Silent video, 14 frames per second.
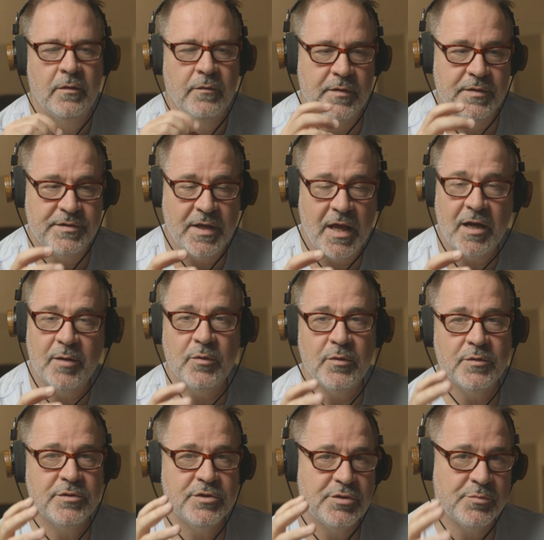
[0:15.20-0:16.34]
The
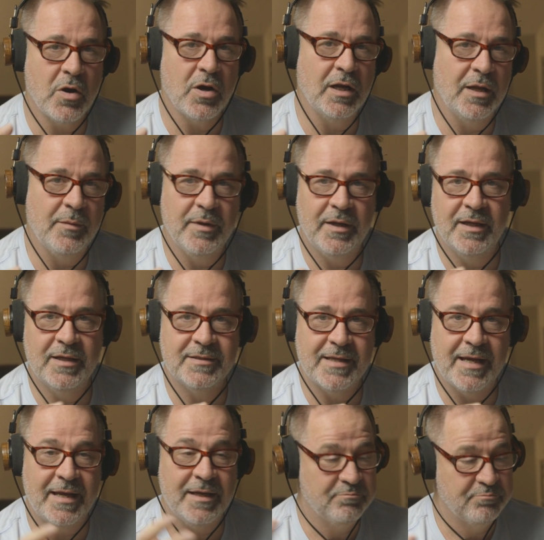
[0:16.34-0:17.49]
Sonible Smart Limit is
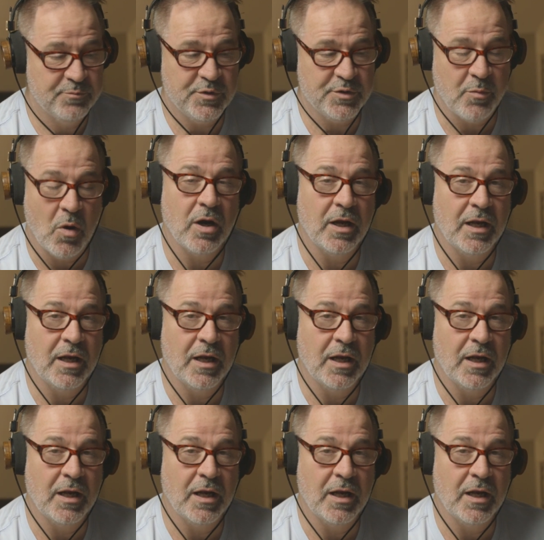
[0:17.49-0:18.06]
a smart